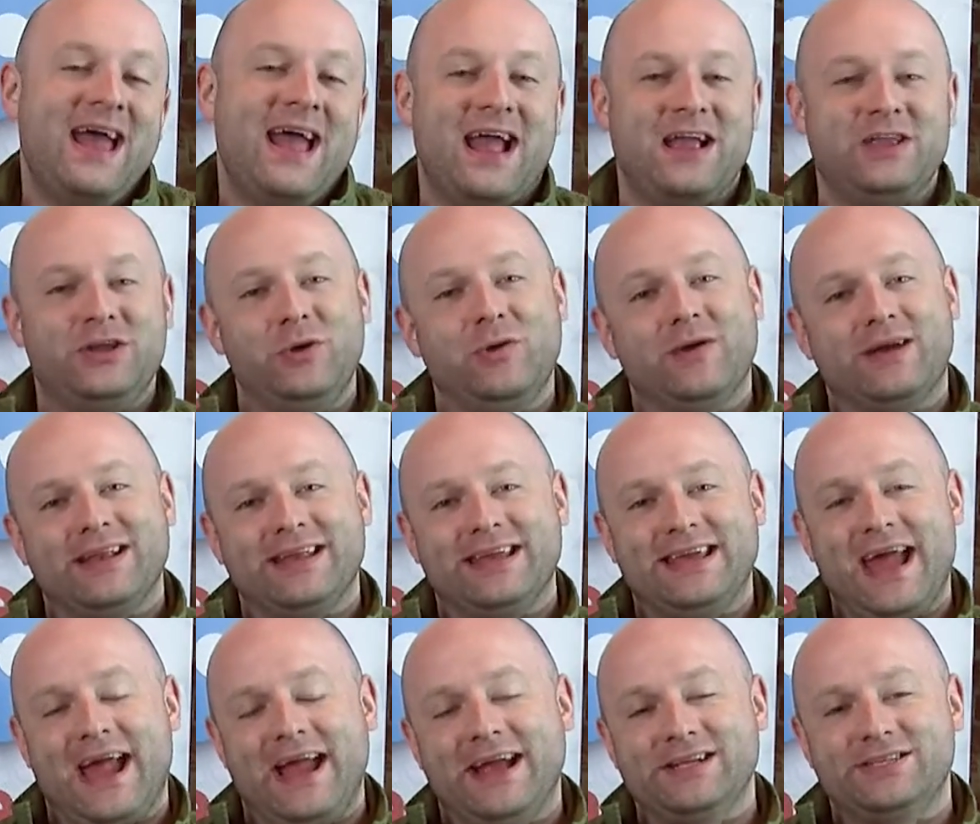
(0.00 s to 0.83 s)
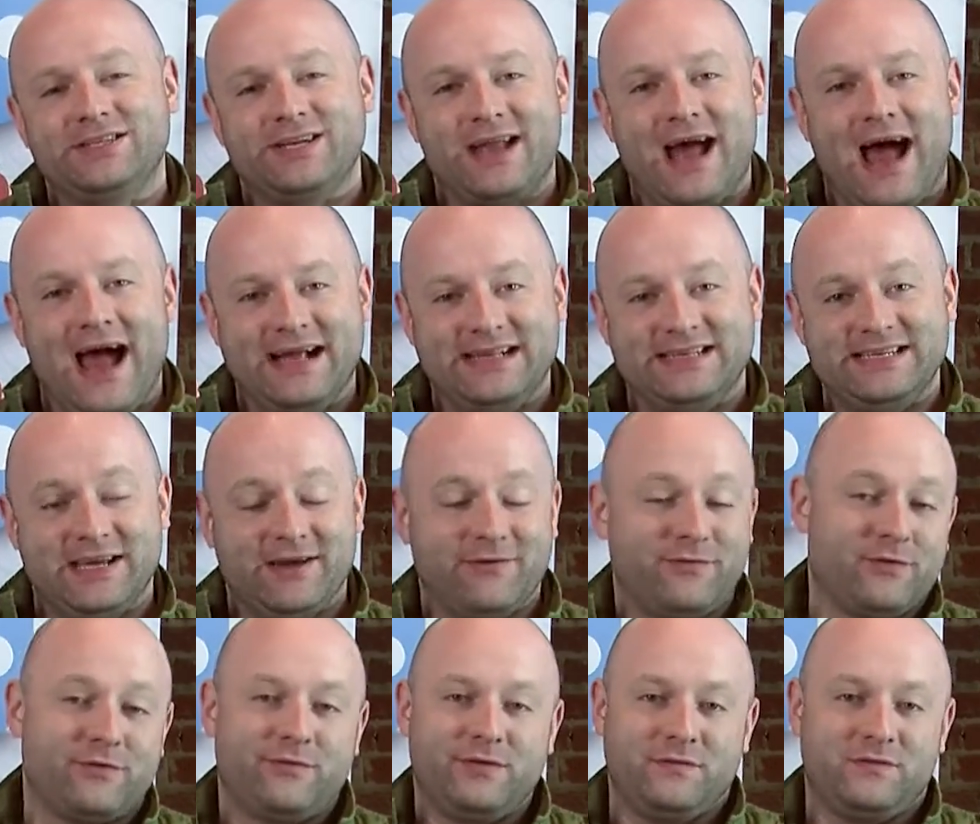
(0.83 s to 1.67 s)
and you can gauge an
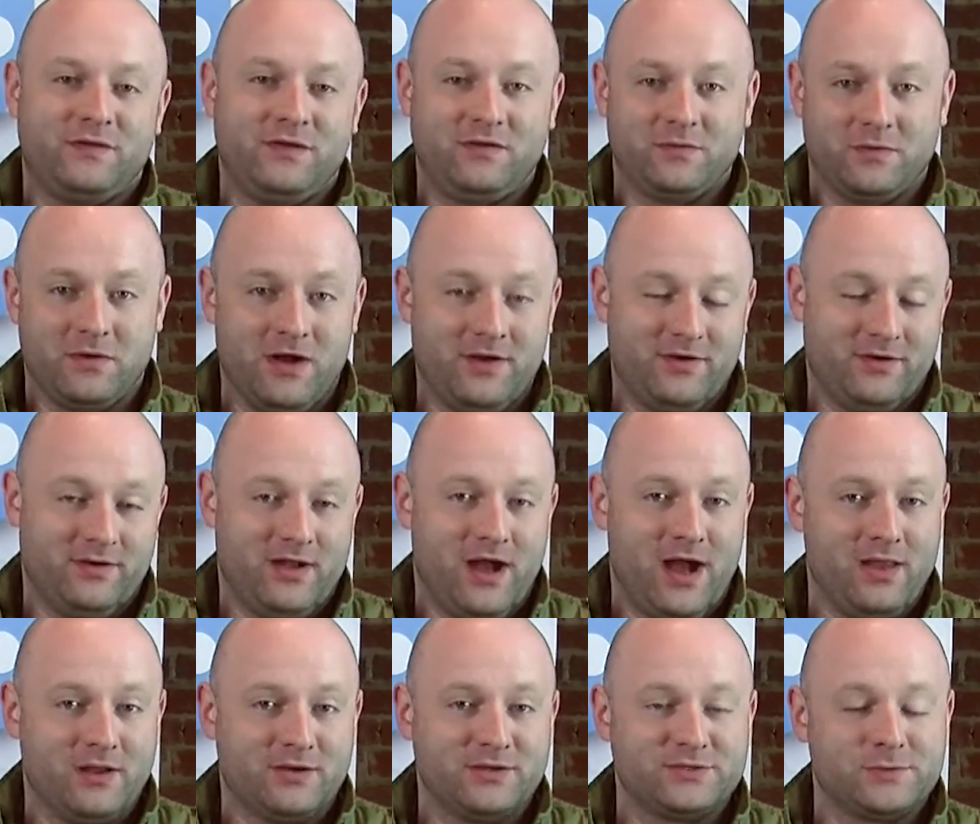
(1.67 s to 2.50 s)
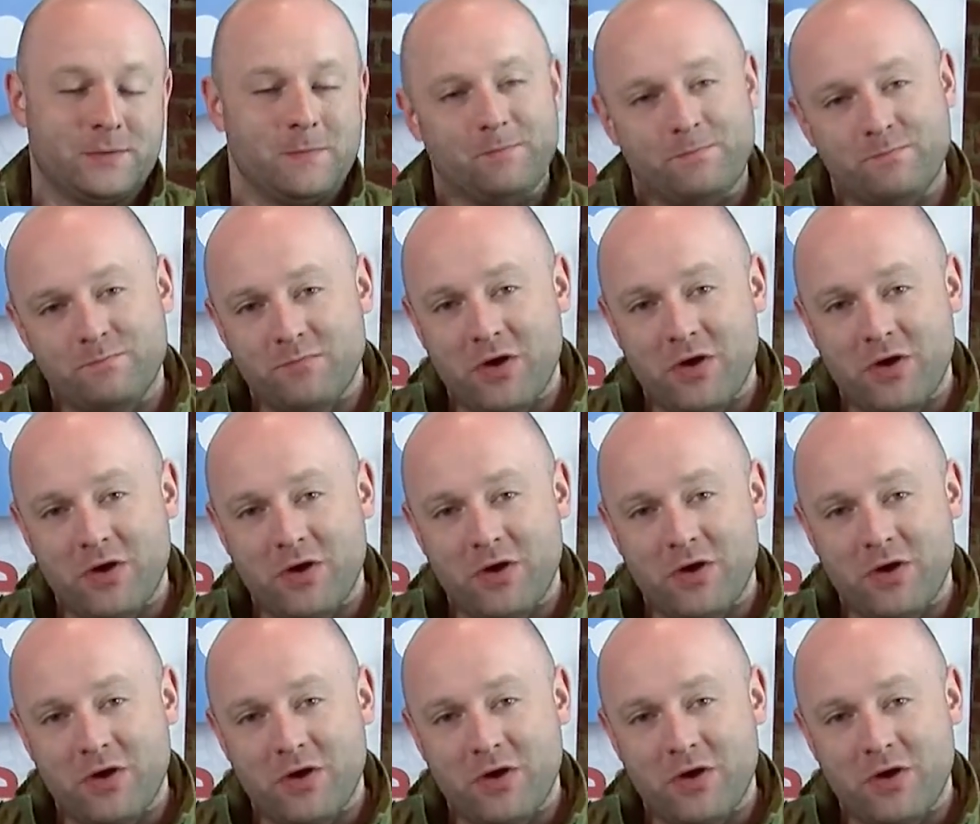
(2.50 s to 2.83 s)
idea for $50 to $100.